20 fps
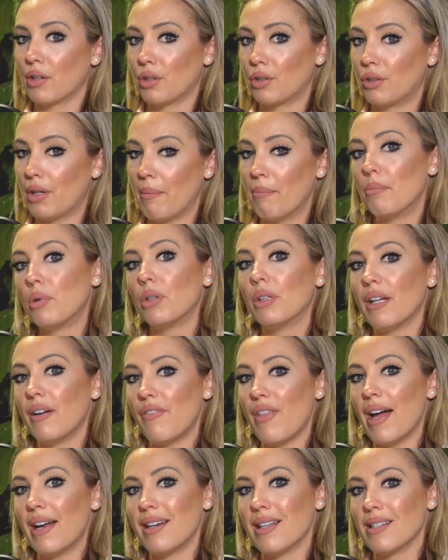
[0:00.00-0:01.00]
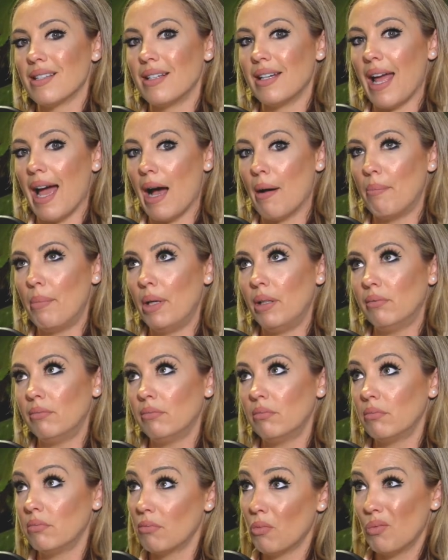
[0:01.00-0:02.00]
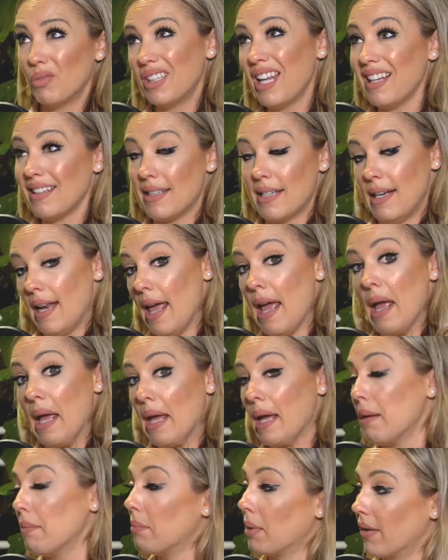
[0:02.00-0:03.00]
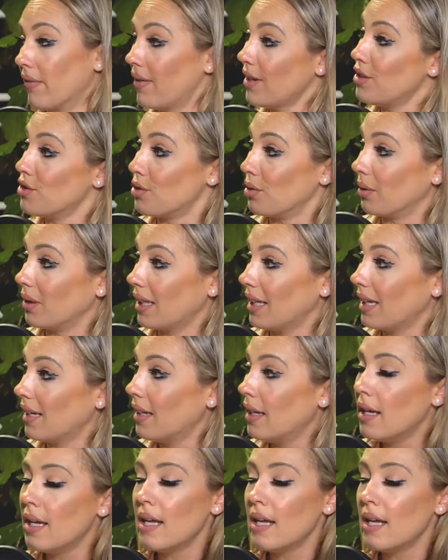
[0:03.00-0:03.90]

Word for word: crumble if that doesn't happen? Not today, but eventually.